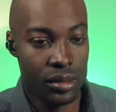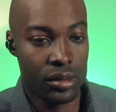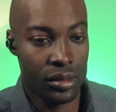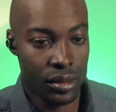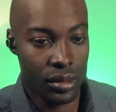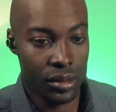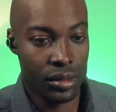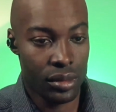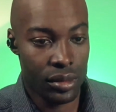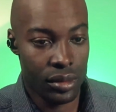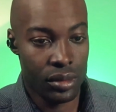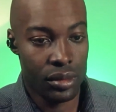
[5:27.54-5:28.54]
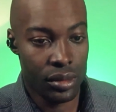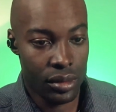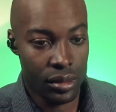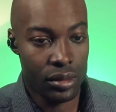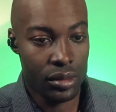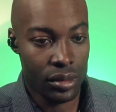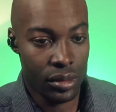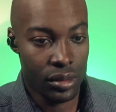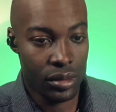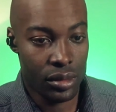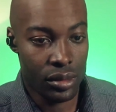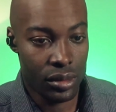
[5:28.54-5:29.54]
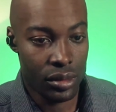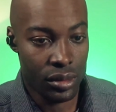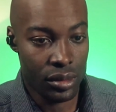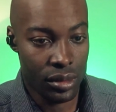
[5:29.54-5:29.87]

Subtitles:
No words are spoken by the person on screen.